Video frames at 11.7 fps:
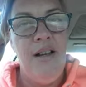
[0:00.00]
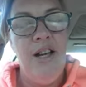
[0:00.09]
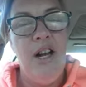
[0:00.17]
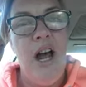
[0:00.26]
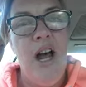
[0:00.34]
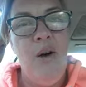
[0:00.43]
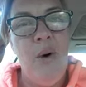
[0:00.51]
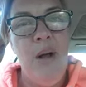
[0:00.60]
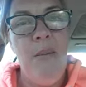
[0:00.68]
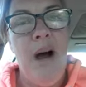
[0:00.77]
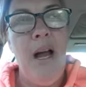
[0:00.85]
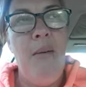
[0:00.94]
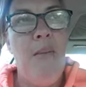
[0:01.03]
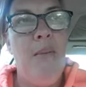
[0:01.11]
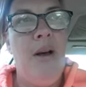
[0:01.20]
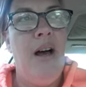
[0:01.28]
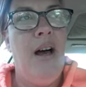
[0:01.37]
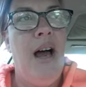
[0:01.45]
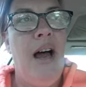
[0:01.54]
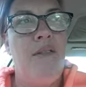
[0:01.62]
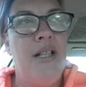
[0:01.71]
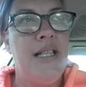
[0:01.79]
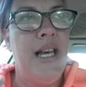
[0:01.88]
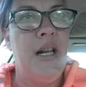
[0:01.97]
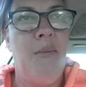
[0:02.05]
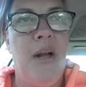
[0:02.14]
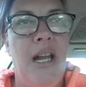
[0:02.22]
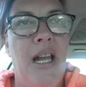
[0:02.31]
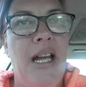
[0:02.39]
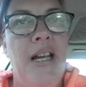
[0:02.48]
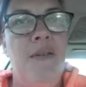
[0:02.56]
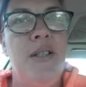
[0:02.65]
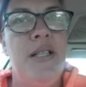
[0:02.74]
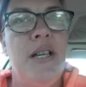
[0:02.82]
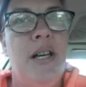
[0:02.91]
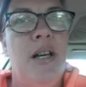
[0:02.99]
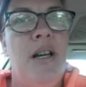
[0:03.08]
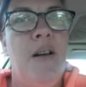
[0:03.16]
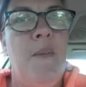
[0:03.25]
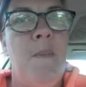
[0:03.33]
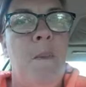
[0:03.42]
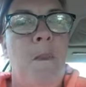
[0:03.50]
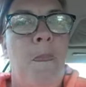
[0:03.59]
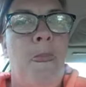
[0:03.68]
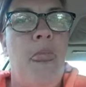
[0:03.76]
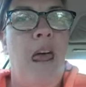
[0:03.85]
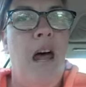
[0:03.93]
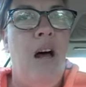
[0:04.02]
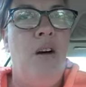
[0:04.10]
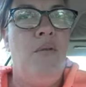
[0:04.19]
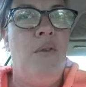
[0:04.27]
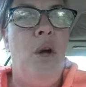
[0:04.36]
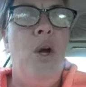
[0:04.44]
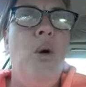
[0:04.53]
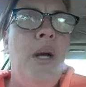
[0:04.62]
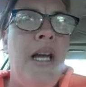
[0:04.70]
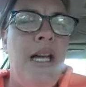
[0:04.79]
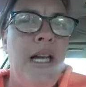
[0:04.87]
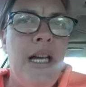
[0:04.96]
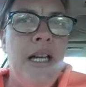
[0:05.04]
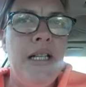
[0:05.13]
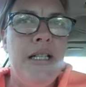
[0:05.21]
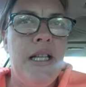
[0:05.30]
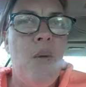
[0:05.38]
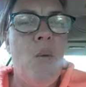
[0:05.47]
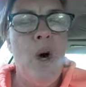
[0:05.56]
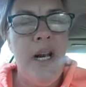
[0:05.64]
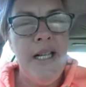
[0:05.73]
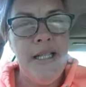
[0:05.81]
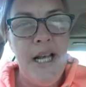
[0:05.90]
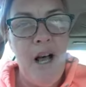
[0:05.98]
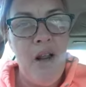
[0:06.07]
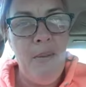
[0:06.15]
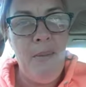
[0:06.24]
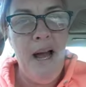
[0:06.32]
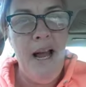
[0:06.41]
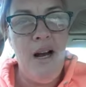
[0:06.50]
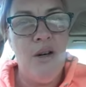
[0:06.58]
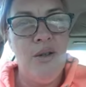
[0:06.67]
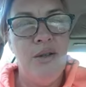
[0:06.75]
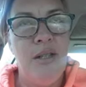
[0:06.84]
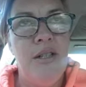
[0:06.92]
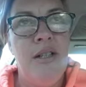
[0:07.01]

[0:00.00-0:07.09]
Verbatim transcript: You know, we might uh, have a set of beliefs of who he is and what he's all about.